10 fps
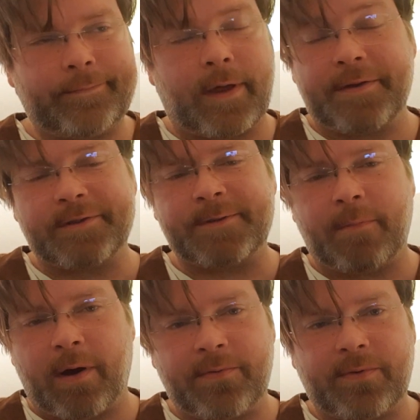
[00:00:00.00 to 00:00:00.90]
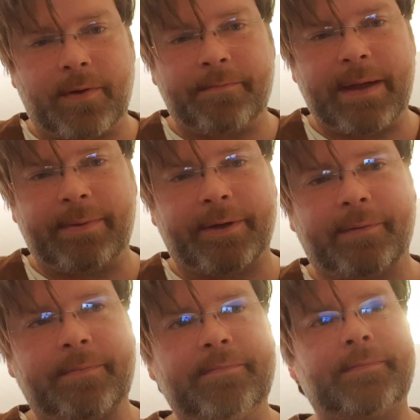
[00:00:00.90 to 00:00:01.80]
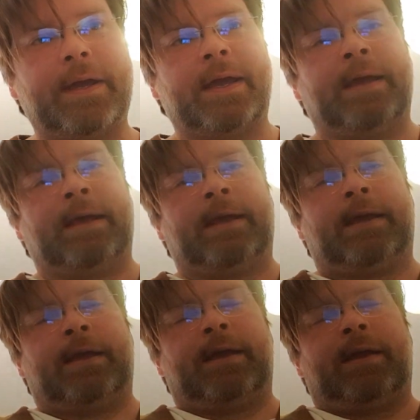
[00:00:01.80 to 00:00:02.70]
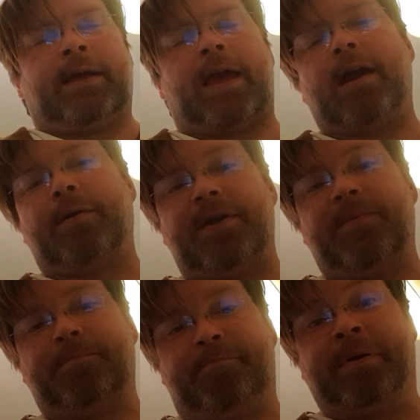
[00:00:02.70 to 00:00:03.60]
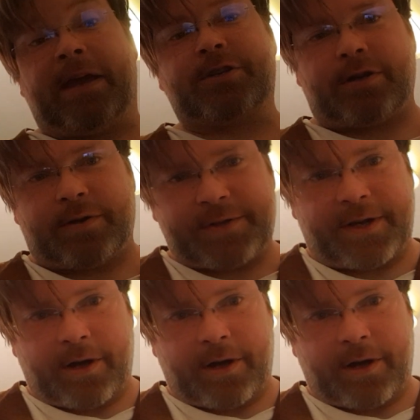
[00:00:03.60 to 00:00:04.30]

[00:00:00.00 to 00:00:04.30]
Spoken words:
on your smartphone, people don't carry pictures,